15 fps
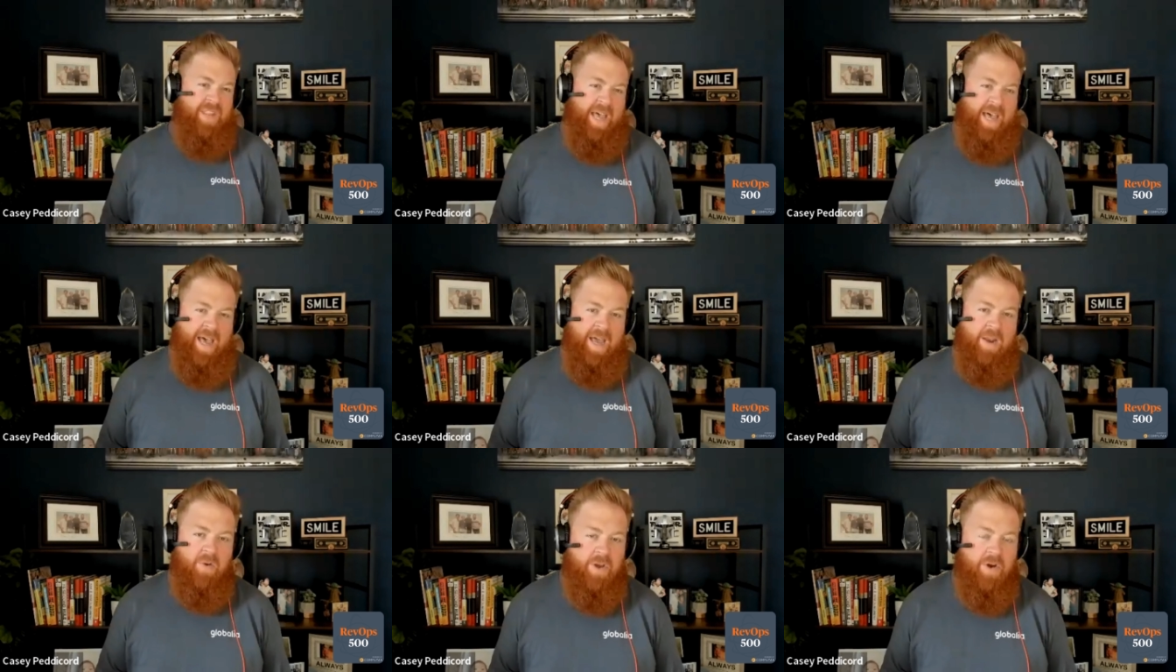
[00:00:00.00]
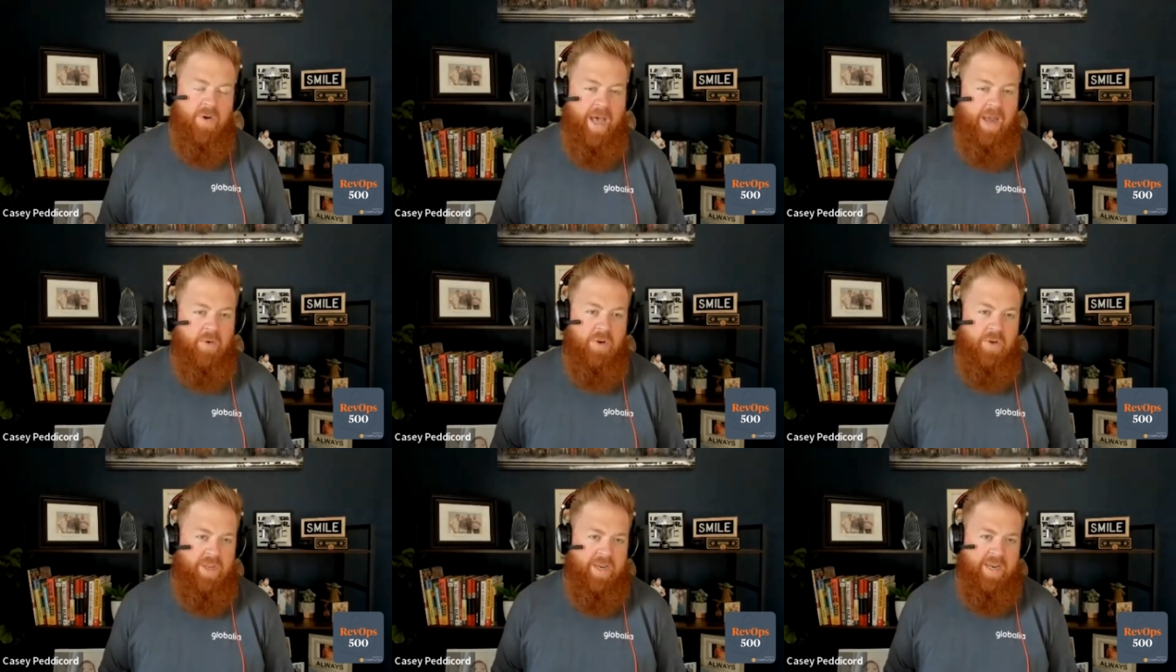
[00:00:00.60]
I don't know. I don't
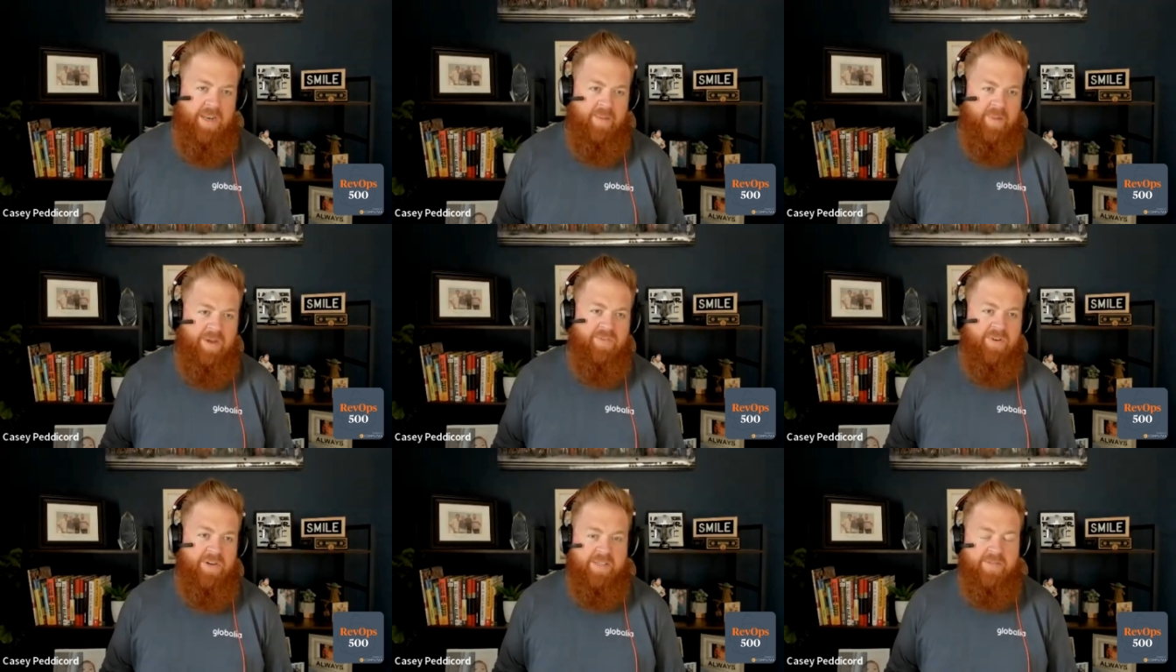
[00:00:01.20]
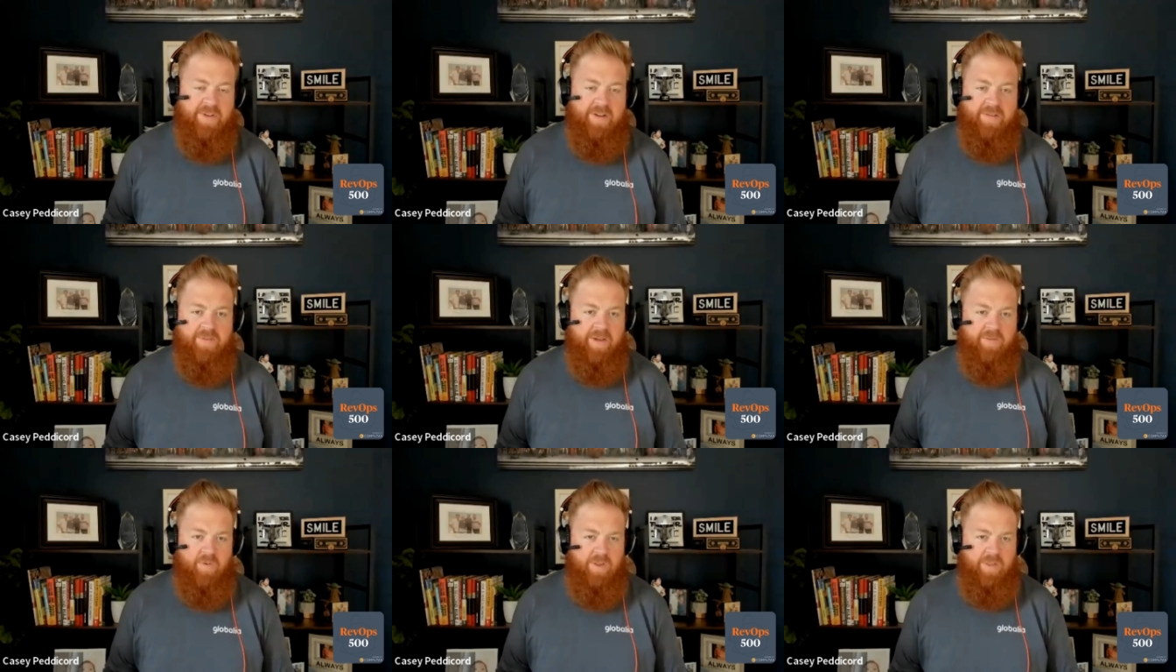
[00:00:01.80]
know that any of my friends
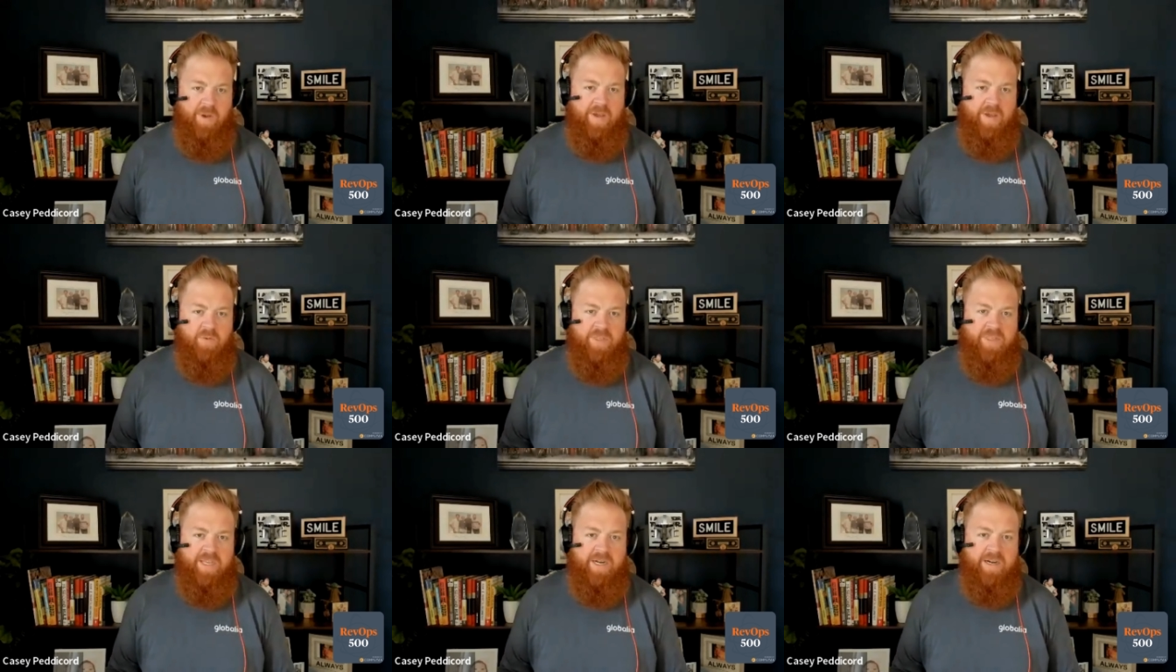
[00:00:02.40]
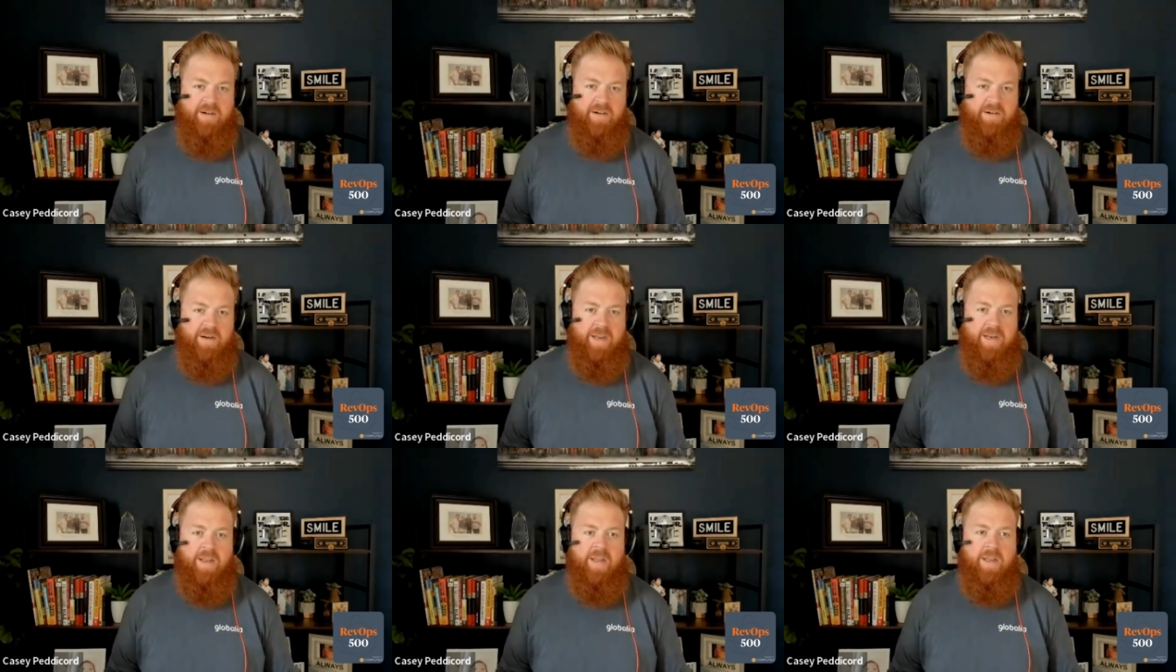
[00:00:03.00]
have went there,
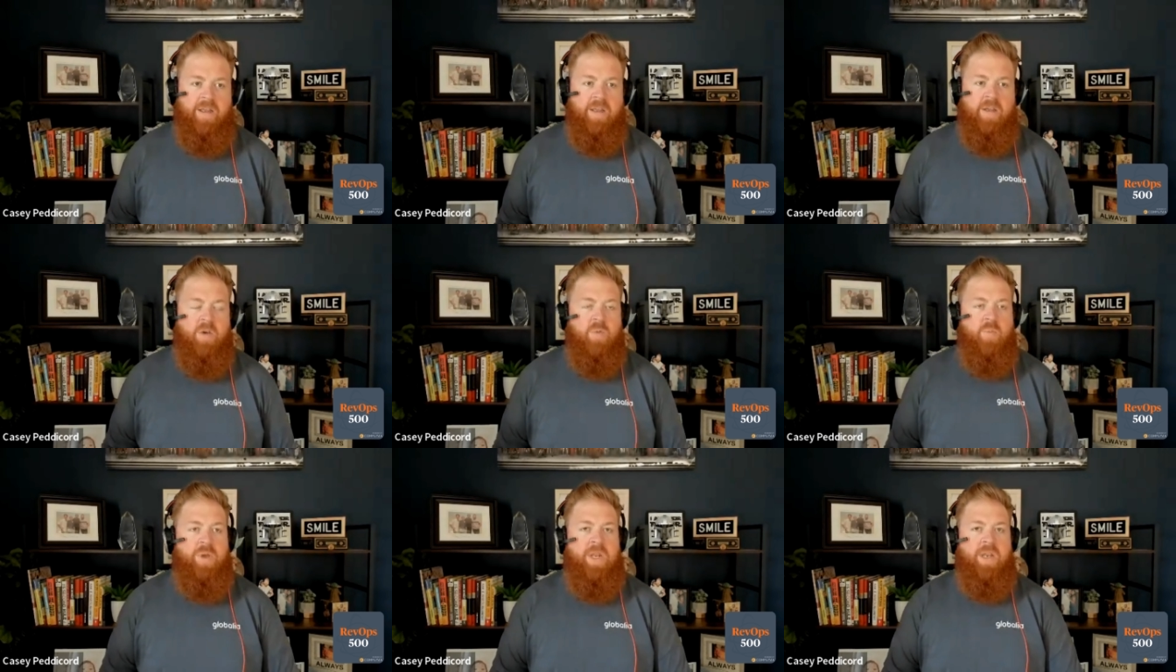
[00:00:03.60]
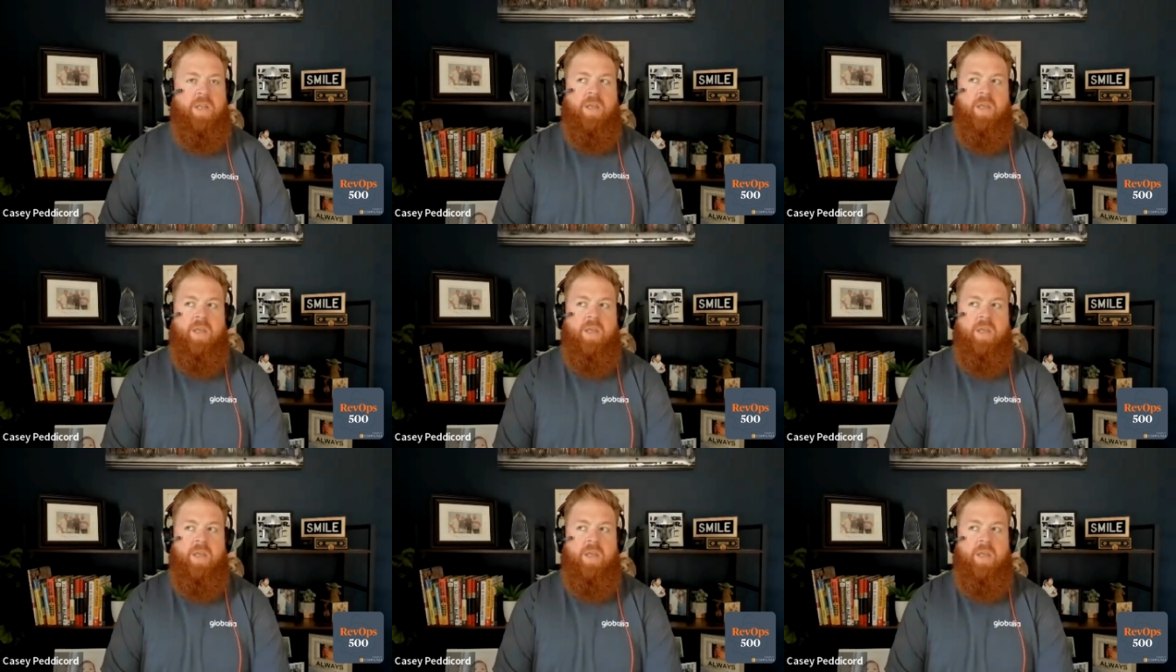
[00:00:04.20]
right? But